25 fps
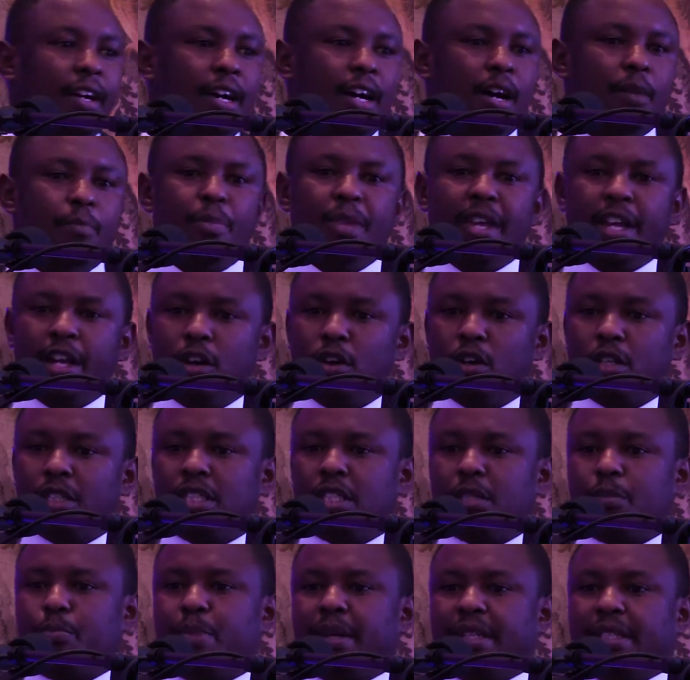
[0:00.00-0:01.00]
a lot,
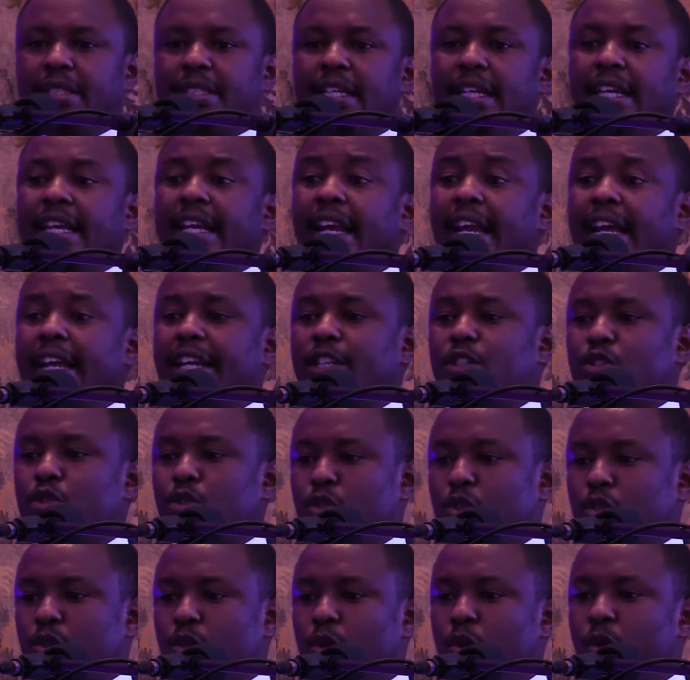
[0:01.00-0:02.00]
particularly
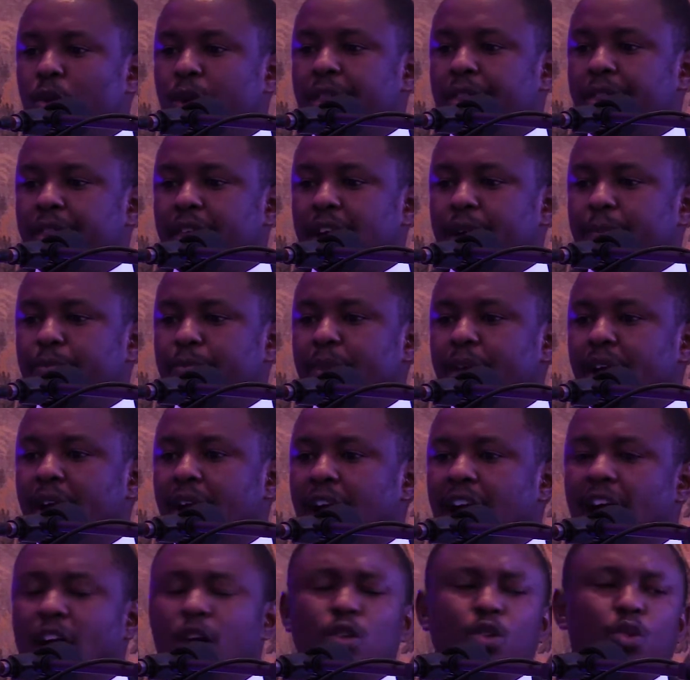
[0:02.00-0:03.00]
to do with
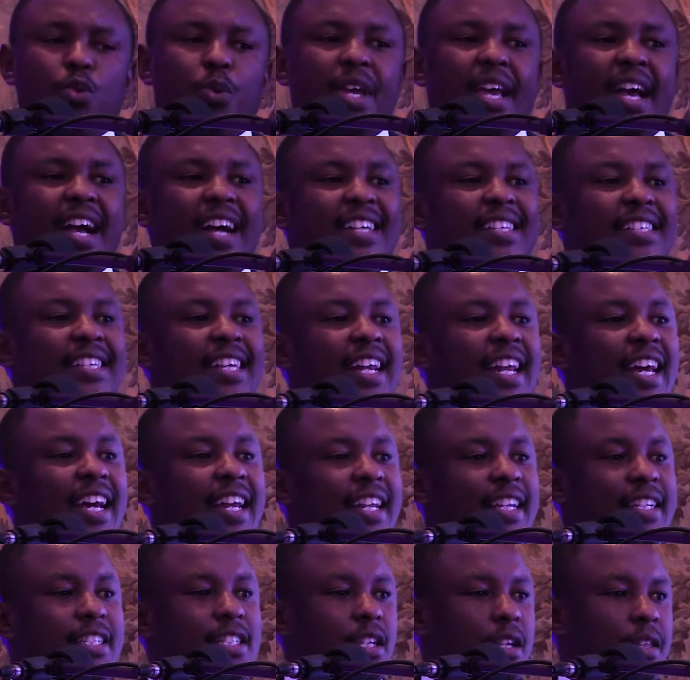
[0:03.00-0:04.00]
how do we
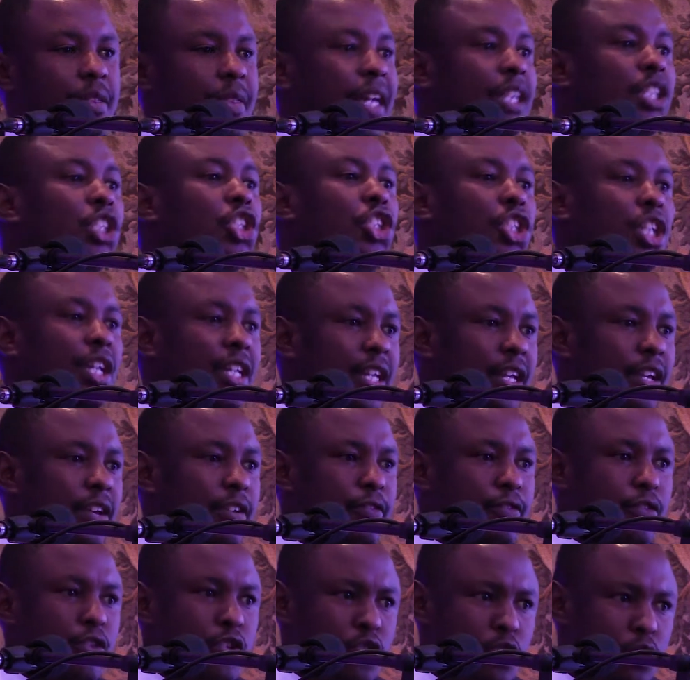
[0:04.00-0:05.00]
accelerate that journey
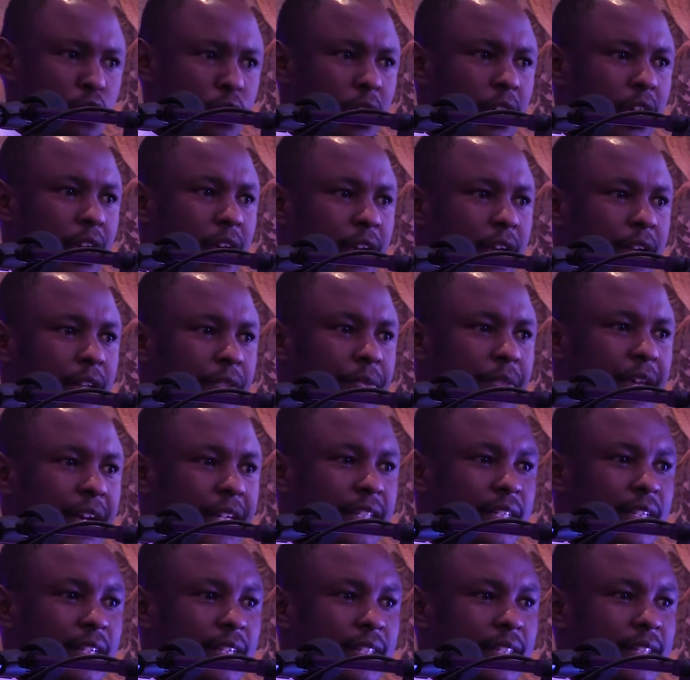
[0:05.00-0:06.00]
for you.
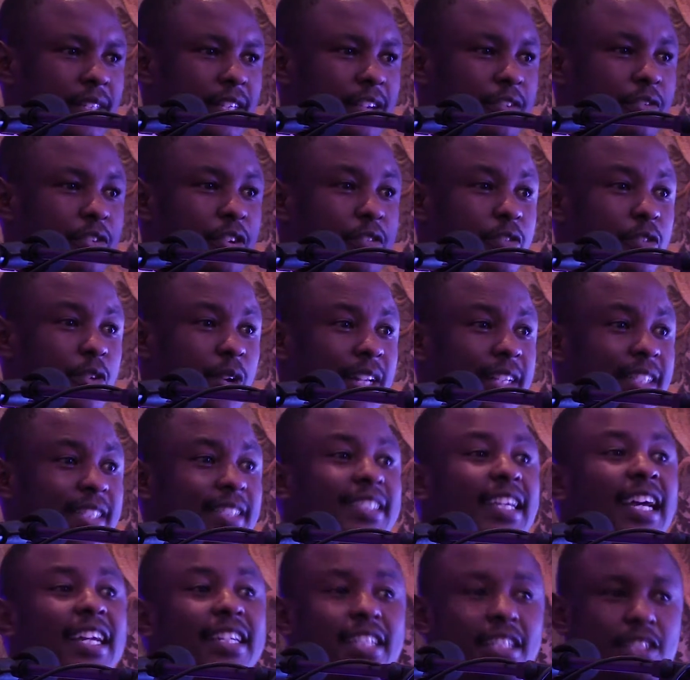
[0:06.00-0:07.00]
That is, if you have already
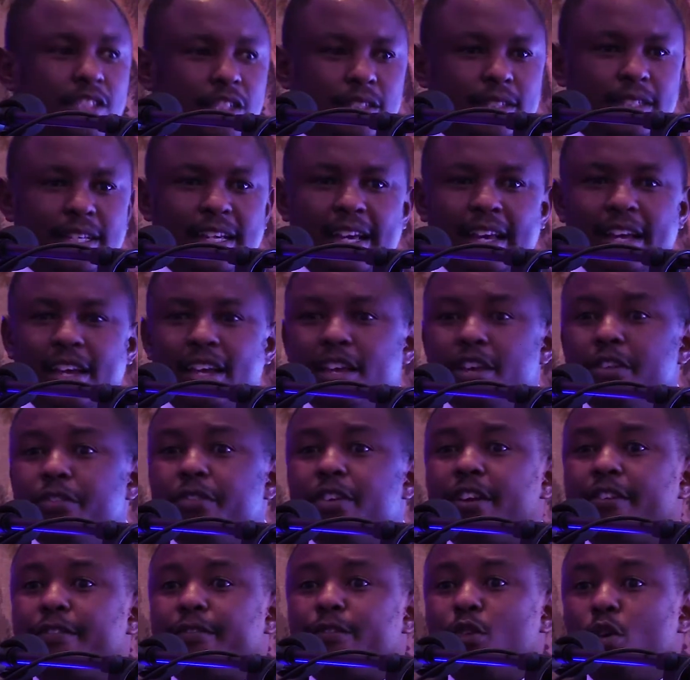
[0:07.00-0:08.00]
started it. If
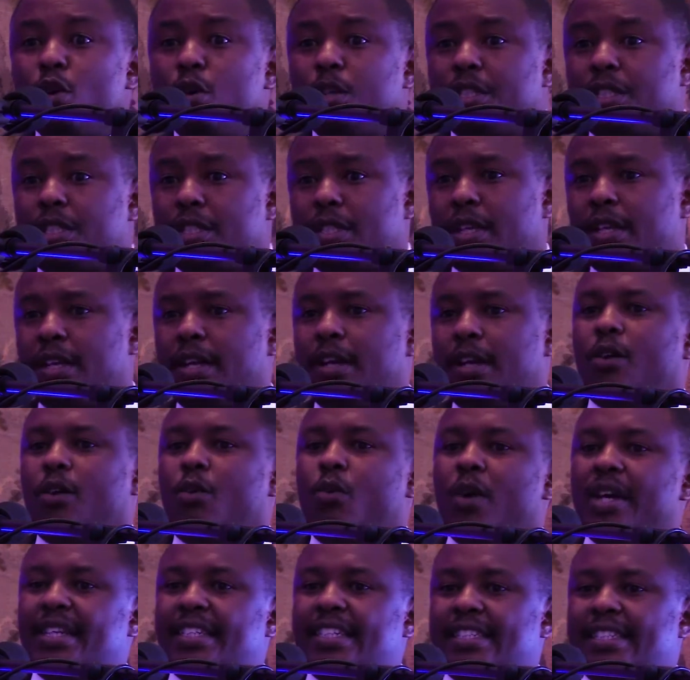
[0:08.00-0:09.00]
you have not,
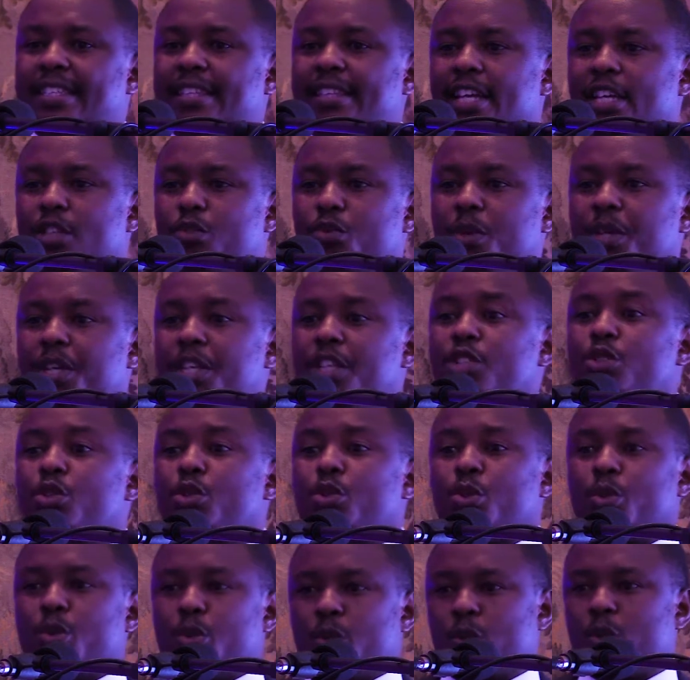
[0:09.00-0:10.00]
what is it that we need to
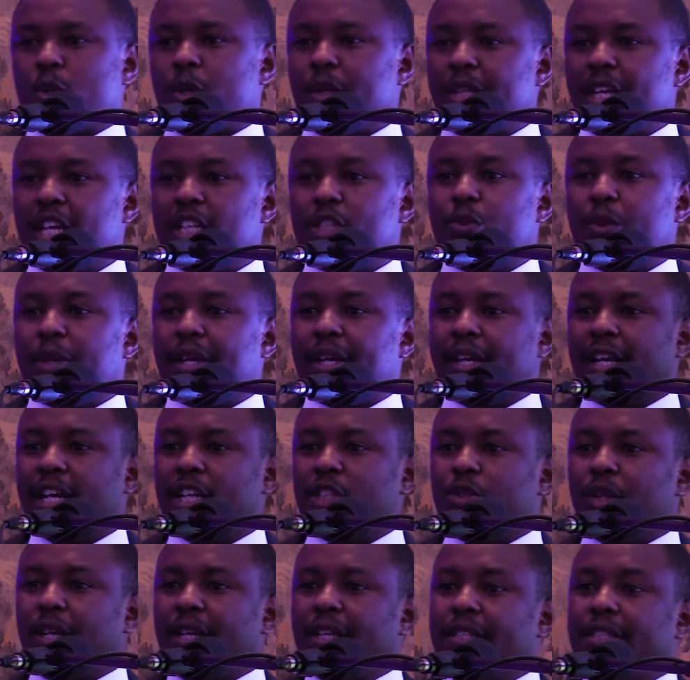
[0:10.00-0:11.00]
do so that we can
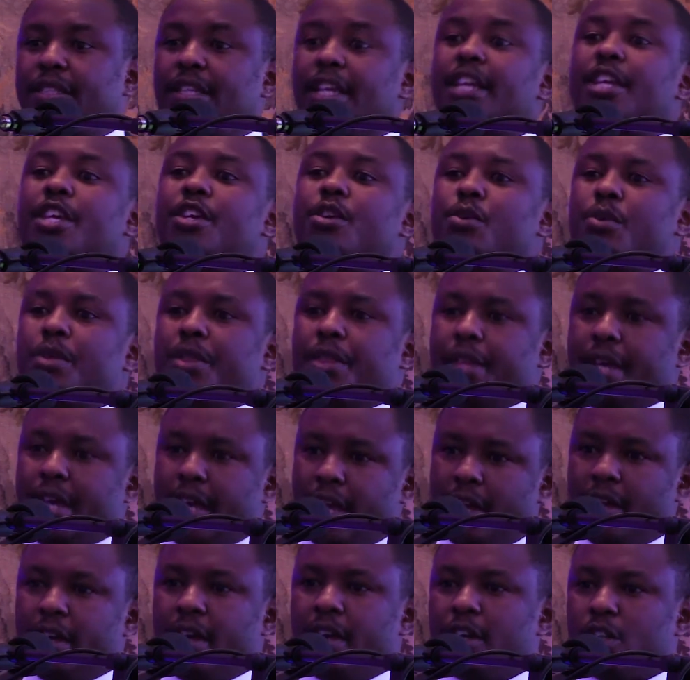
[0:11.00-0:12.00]
actually take you
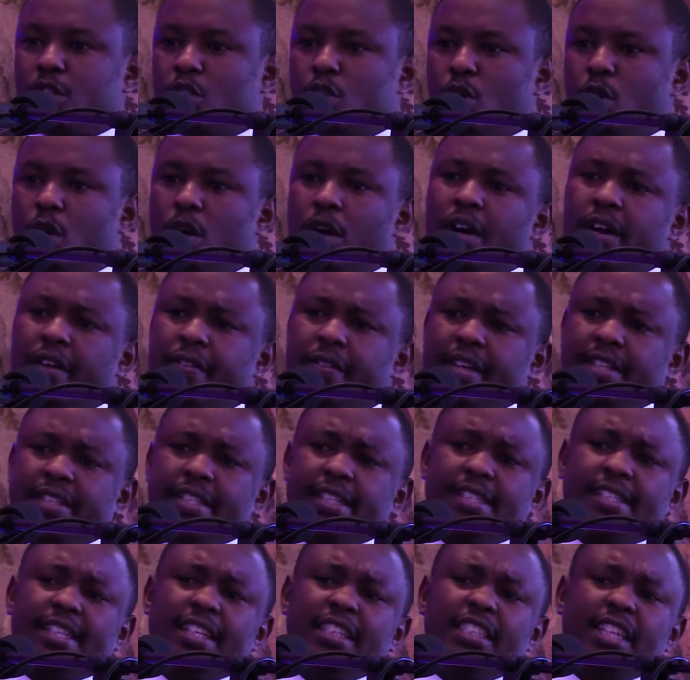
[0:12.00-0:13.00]
there? So that's
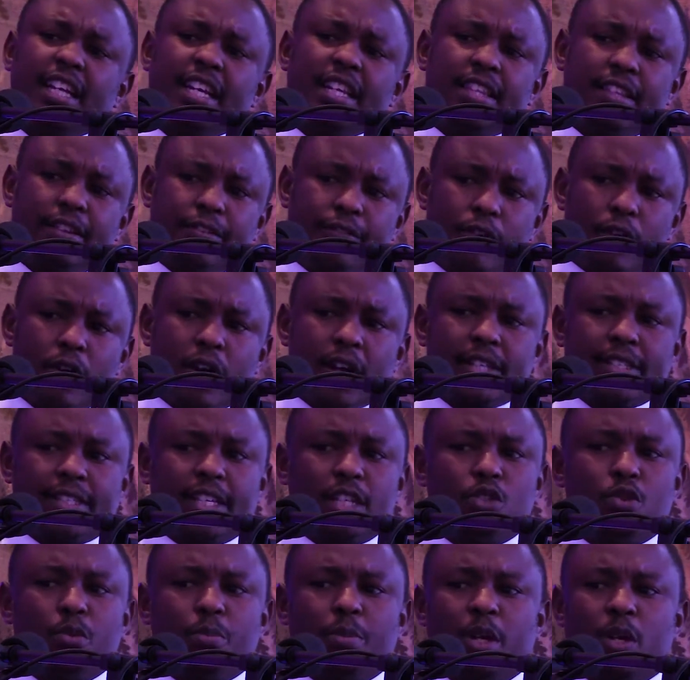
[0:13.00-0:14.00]
essentially the focus
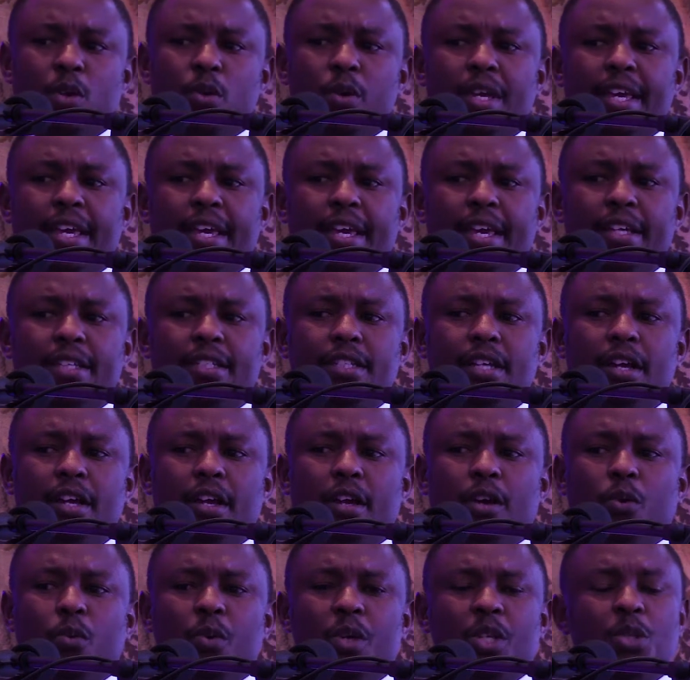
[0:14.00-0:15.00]
that we'll be looking at.
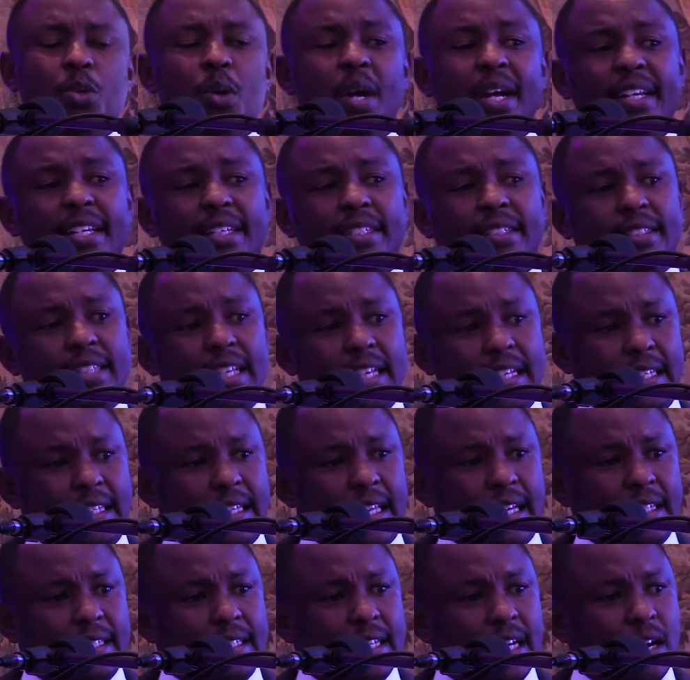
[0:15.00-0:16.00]
We do
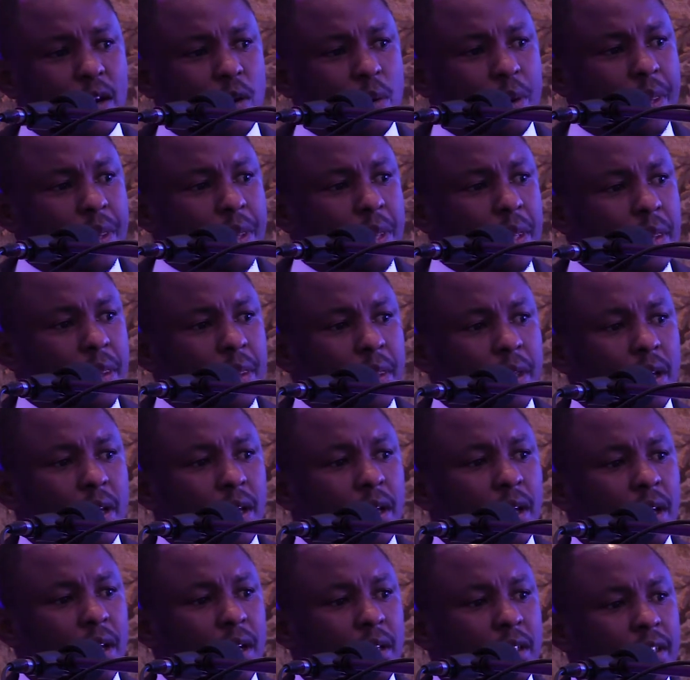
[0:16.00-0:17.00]
understand that within
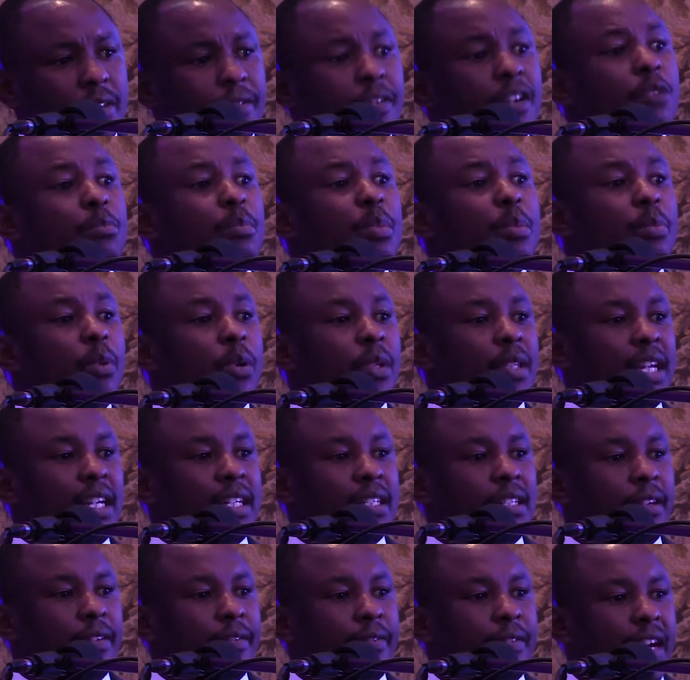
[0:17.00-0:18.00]
the different people
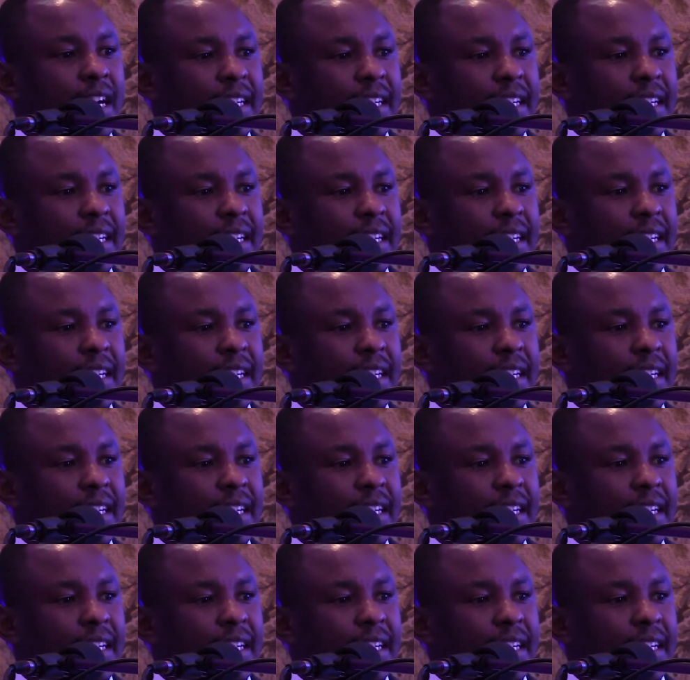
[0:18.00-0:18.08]
that have